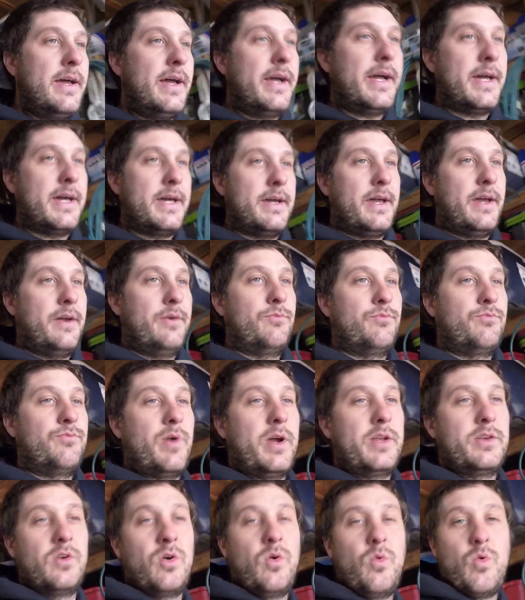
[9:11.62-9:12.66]
I
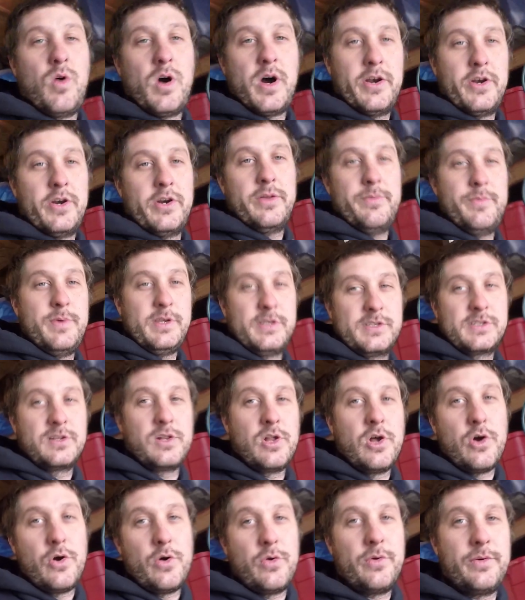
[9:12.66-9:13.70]
don't want her to be
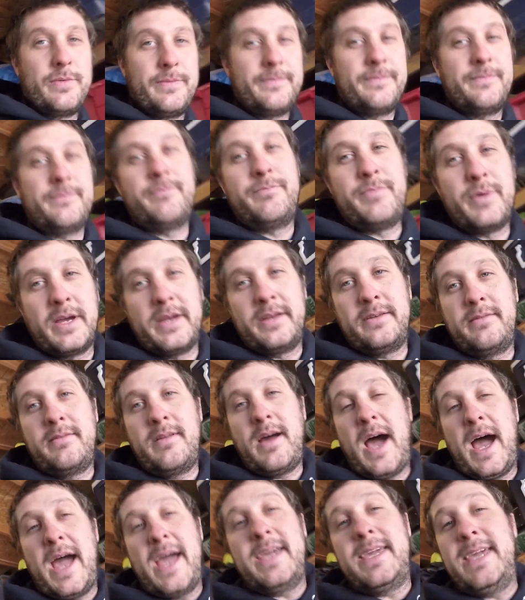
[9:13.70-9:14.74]
slow, but
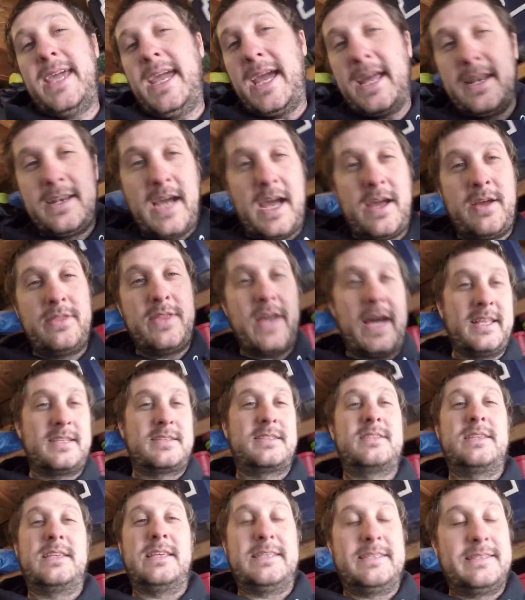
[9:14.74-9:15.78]
I can't.
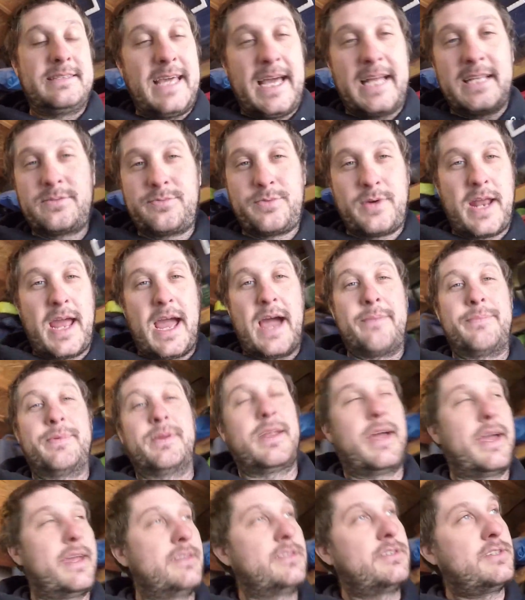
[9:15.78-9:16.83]
That's what happened.
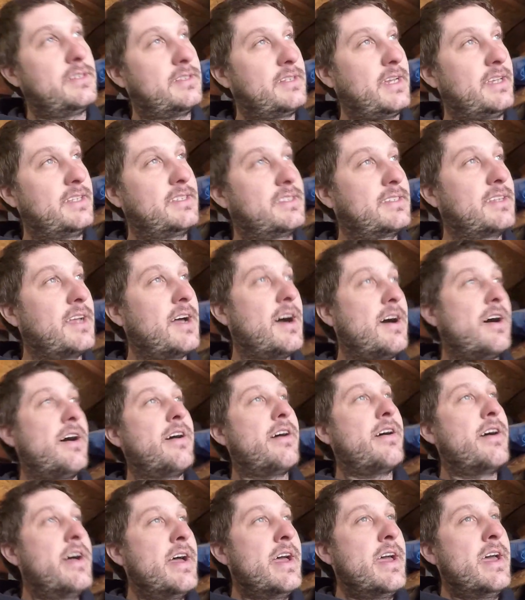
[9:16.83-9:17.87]
I
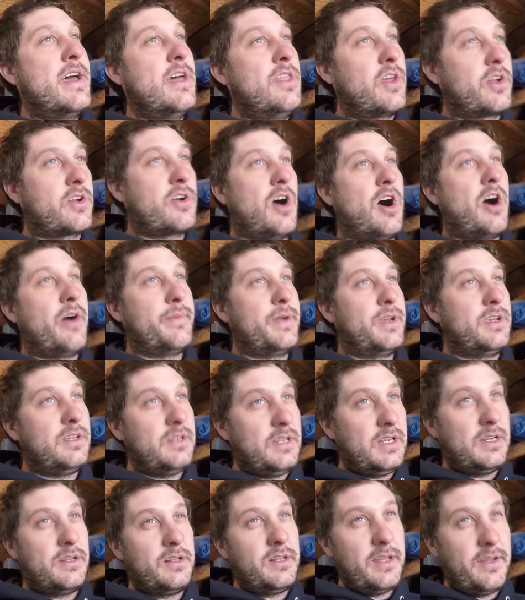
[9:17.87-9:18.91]
saw the comment, you
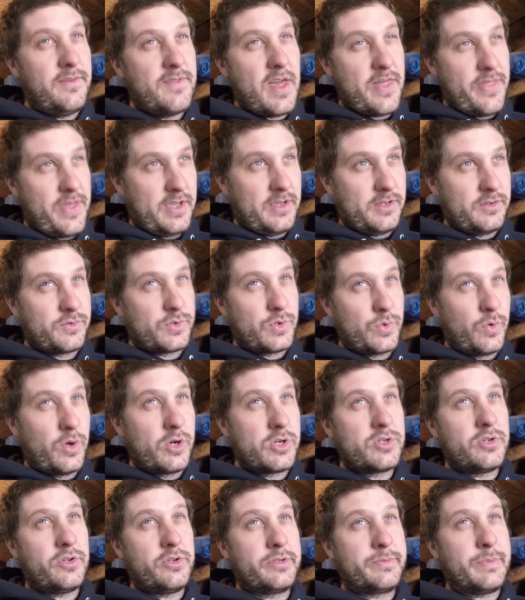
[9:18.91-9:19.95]
need to leave that thing as
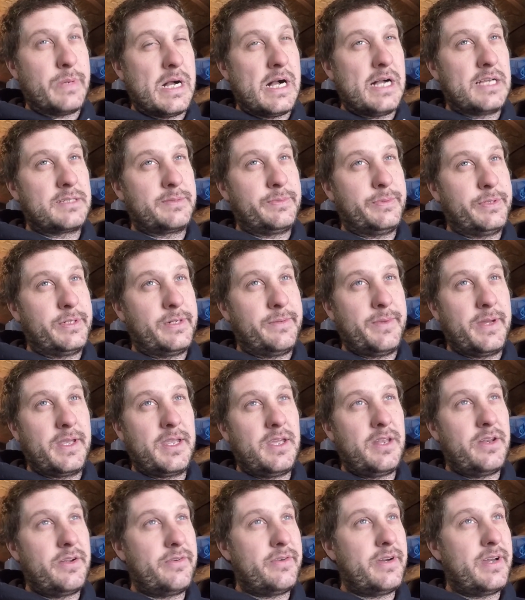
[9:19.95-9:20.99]
original as possible, and I'm like, you
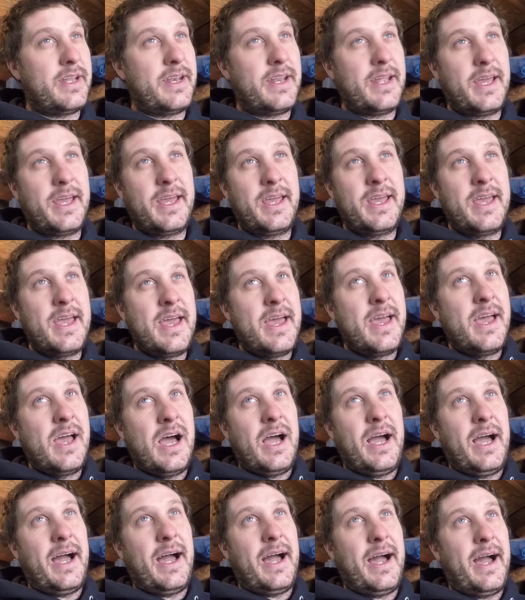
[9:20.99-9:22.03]
know what?
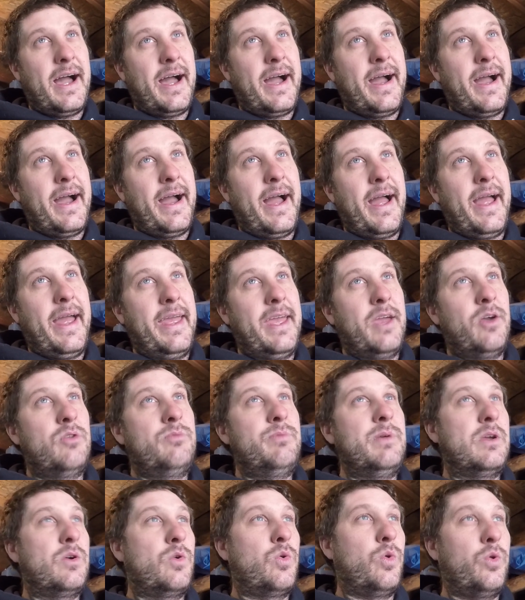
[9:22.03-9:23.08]
It would
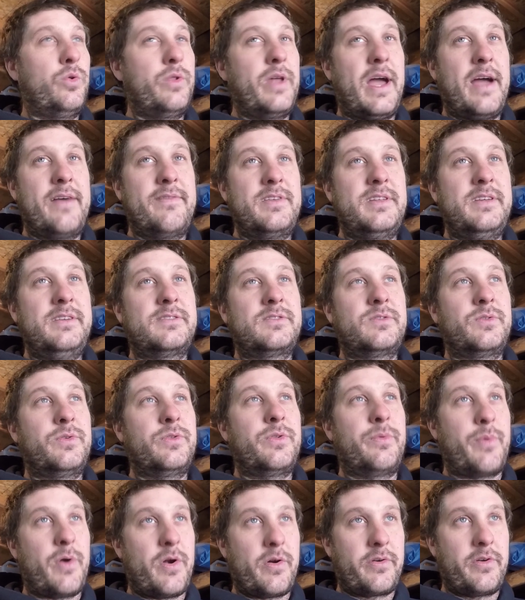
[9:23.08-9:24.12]
be cool to have a diesel in the
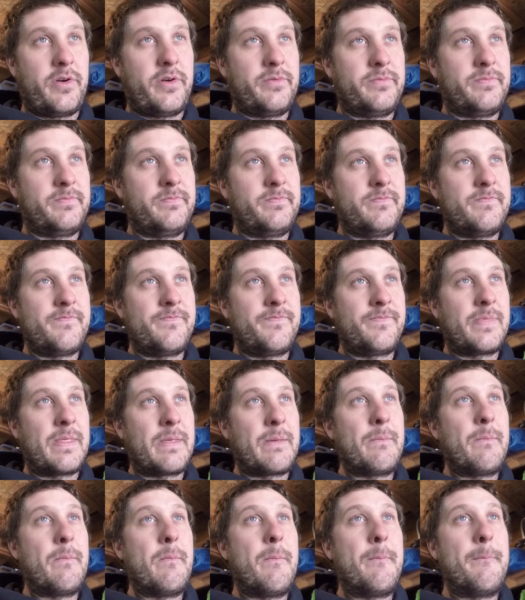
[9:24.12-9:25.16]
Bronco,
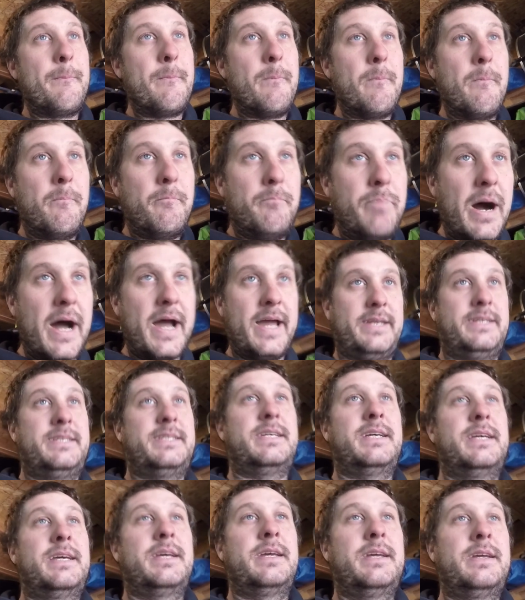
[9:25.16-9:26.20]

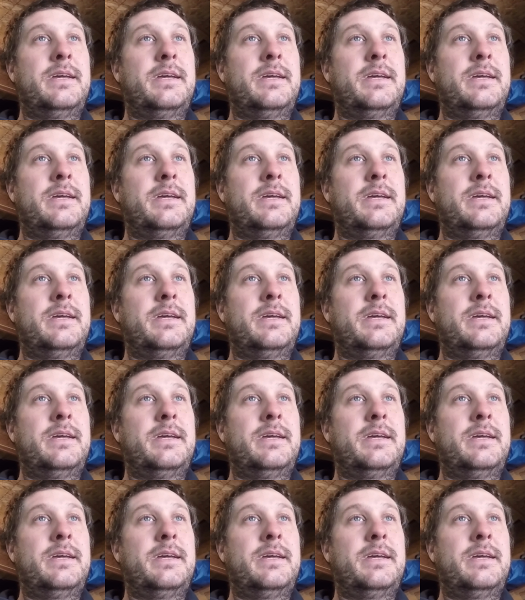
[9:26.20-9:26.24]
but